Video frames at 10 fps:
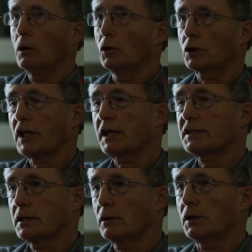Looks like a
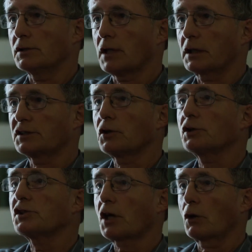series
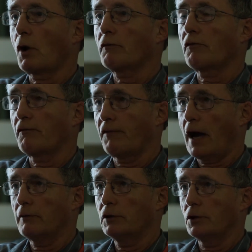is going to run for
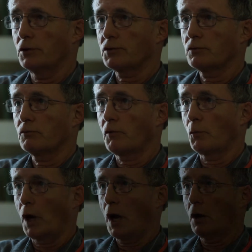5 years,
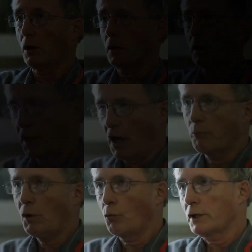from what I heard. The
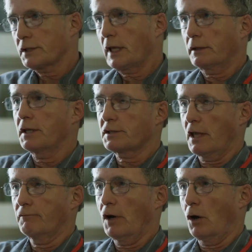government wants to get this
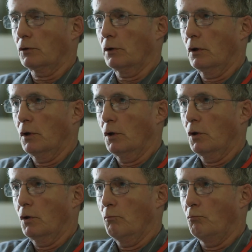stuff out,
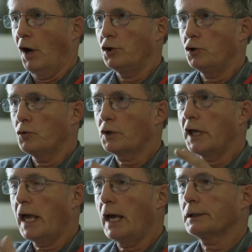but you
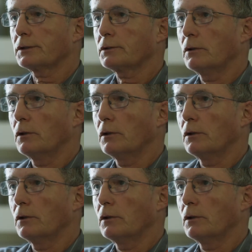can't.